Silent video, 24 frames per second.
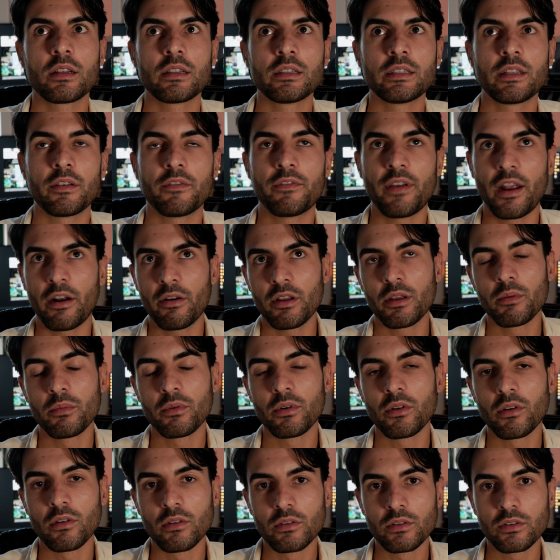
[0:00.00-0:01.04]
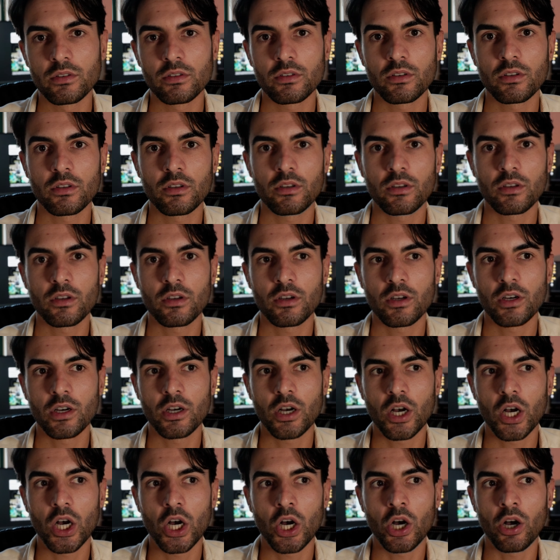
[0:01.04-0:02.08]
the variables
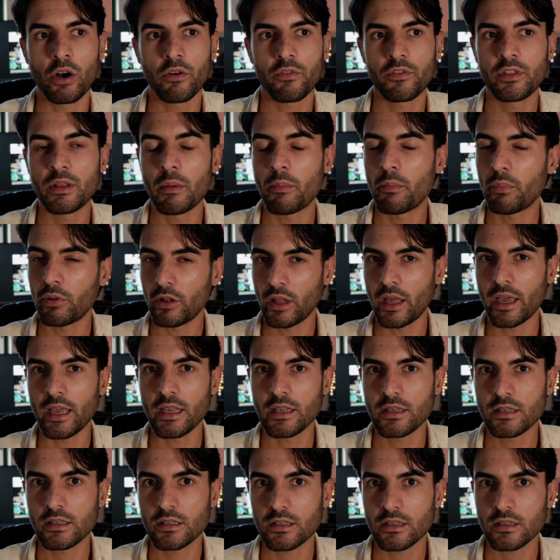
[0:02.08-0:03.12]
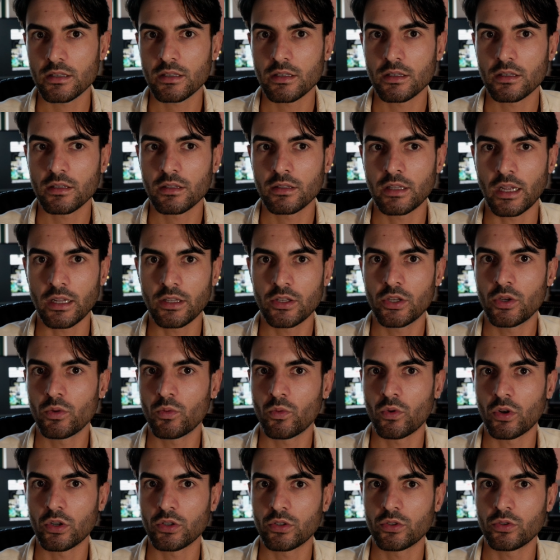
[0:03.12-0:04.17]
of the place that you
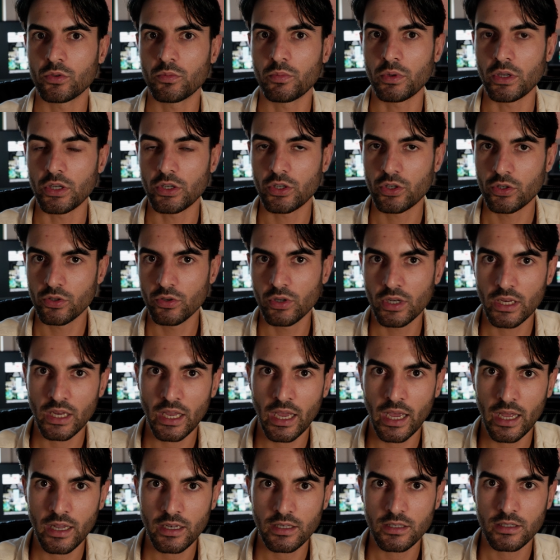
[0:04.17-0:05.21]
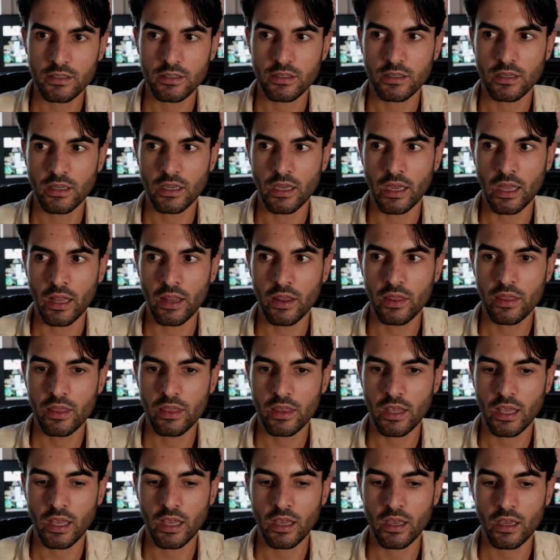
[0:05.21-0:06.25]
want to be shooting at, and
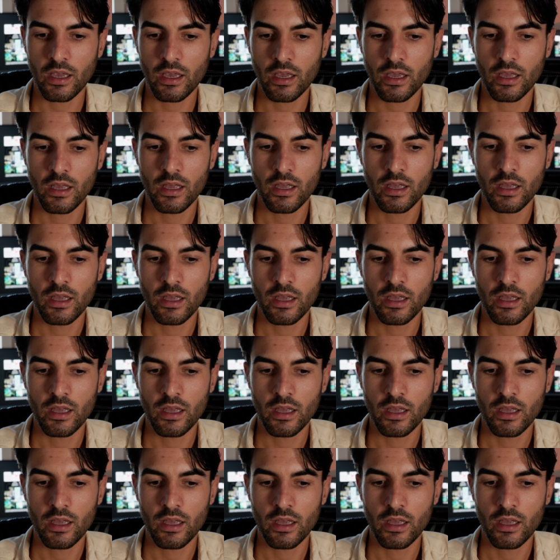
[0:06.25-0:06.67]
think